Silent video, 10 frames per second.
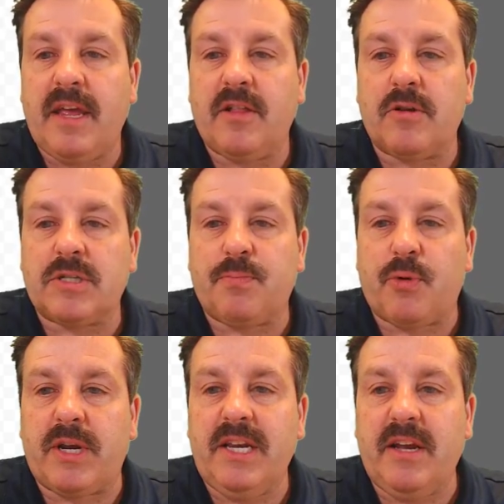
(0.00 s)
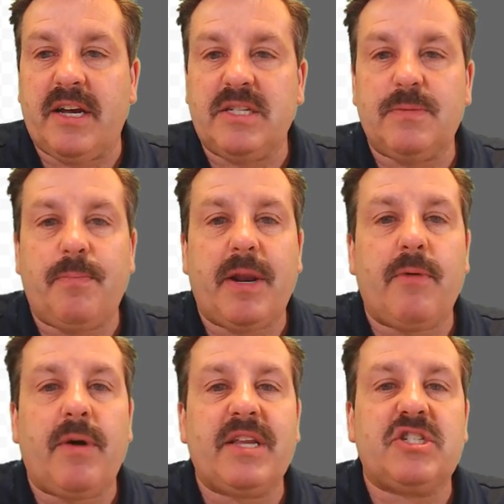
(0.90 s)
It looks pretty nice, but I
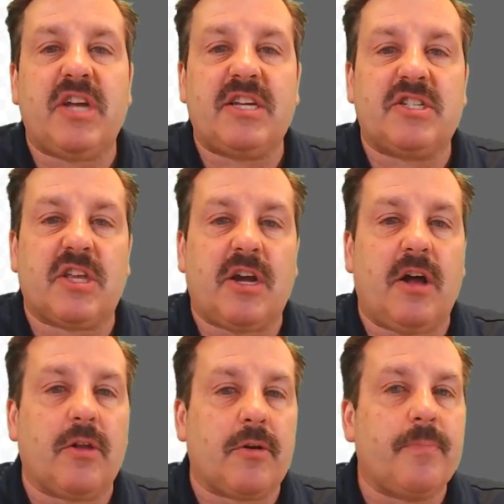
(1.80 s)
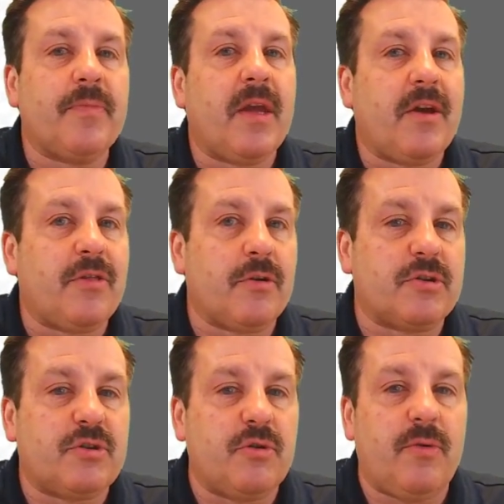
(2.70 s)
want to change the color. There are
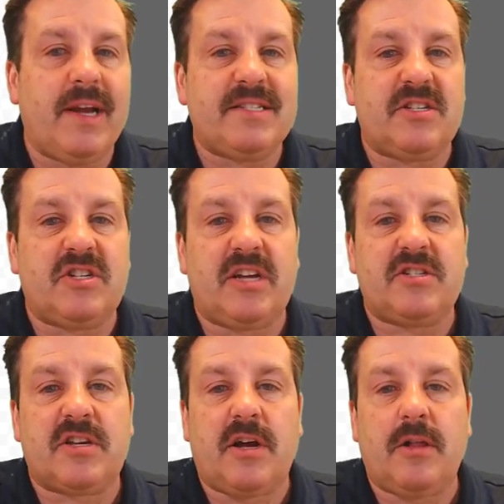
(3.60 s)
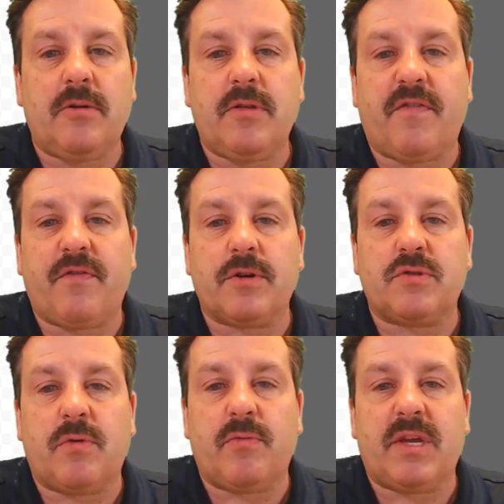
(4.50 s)
two ways to change the color. The
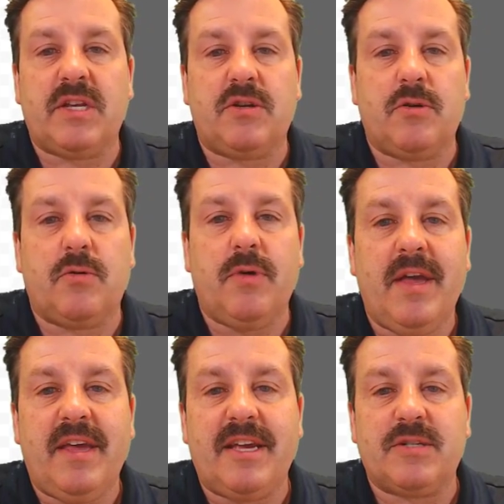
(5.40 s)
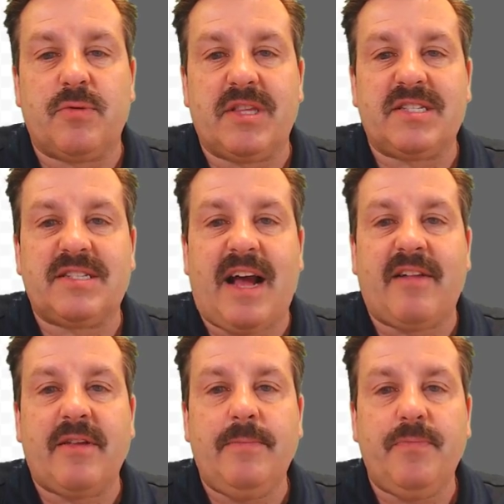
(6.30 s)
first one we can do is with a
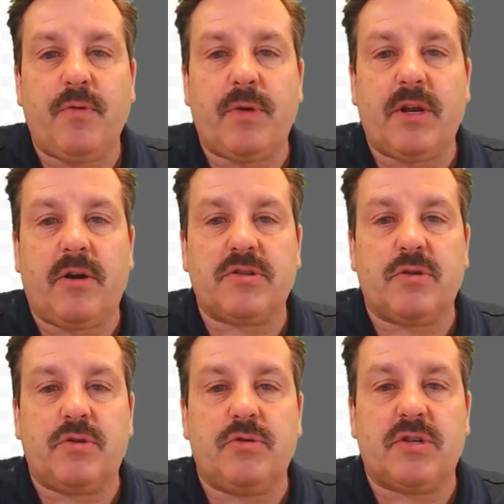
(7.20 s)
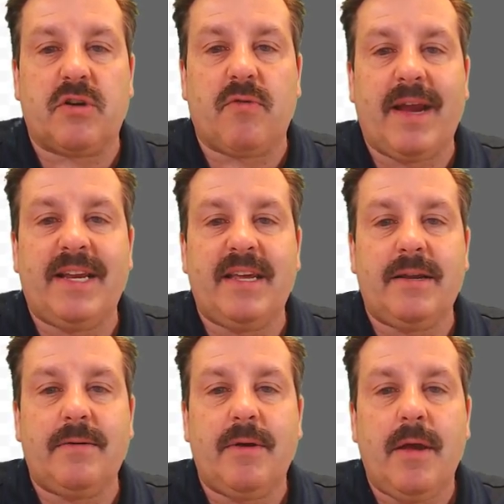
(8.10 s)
solid. We could also use a
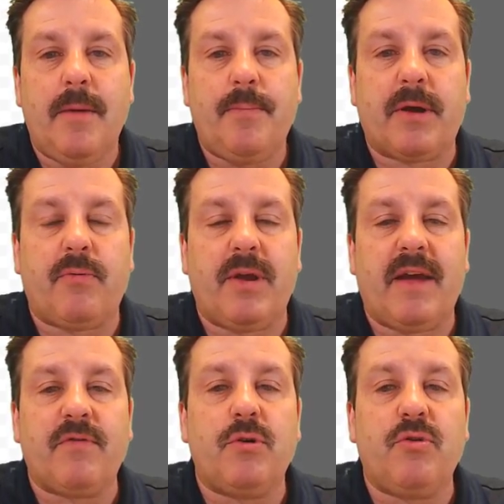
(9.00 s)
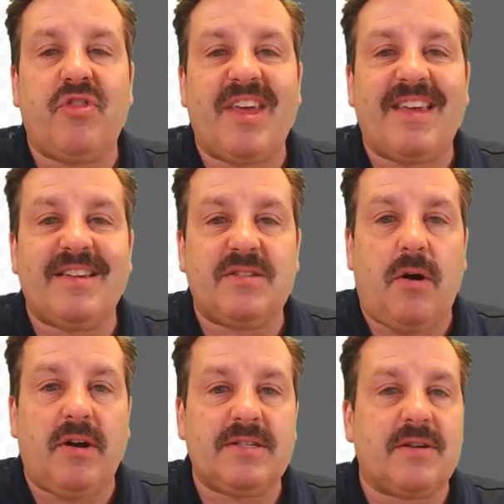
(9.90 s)
gradient Pick whatever you think is
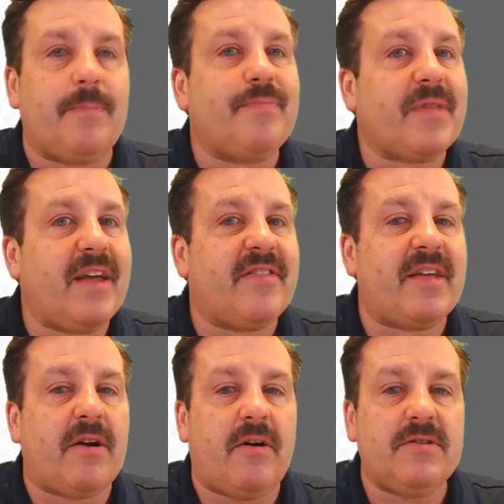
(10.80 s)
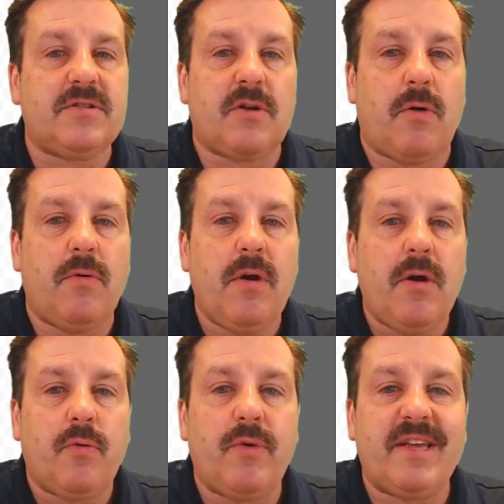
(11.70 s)
awesome, and then also
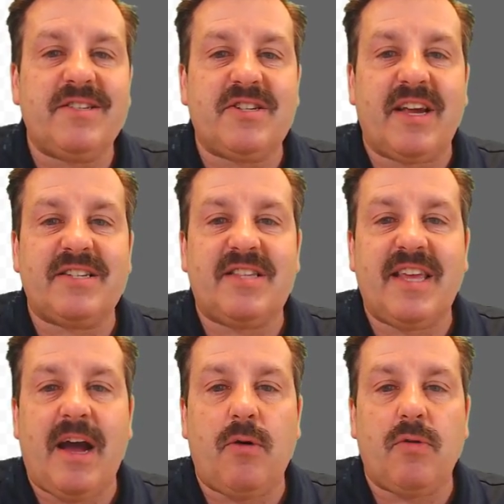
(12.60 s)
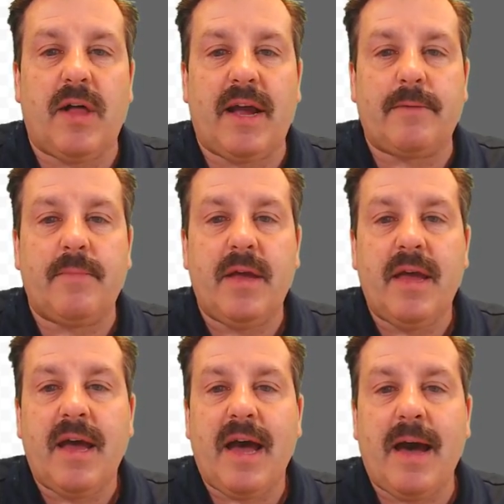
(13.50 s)
we can change the outline.
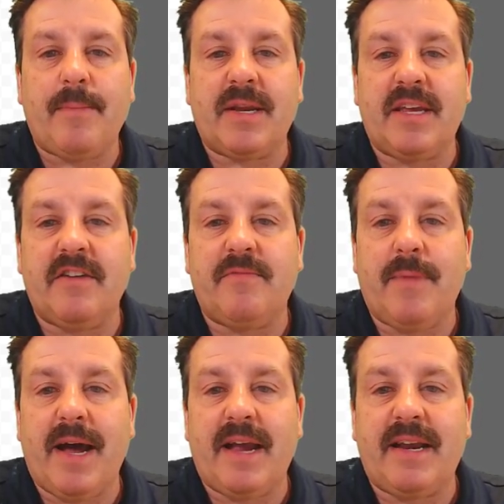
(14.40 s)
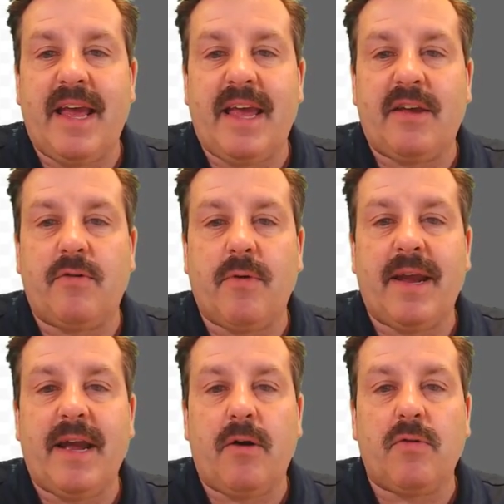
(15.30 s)
I'm going to give mine a
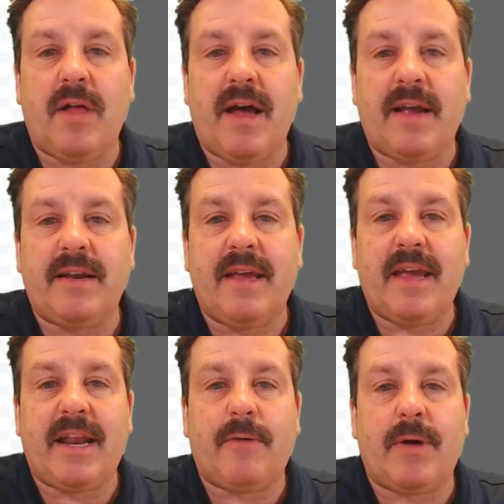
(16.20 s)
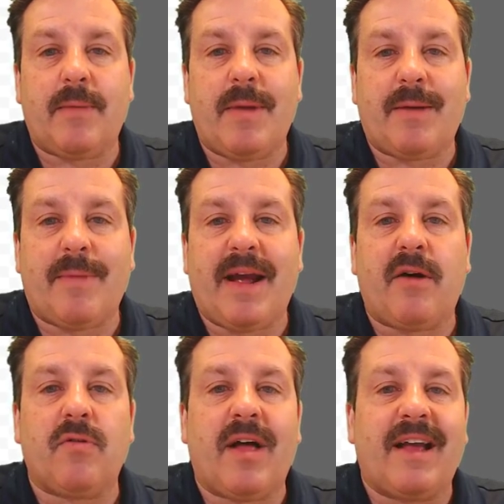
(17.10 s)
gray outline, and I want to make my
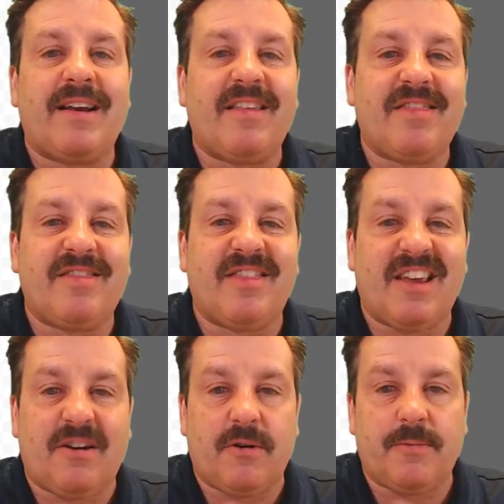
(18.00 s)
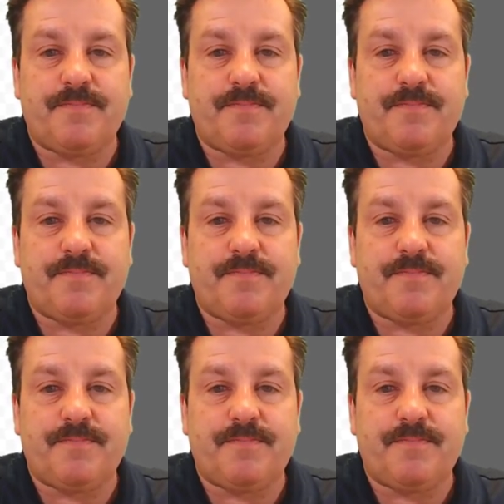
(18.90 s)
outline thicker.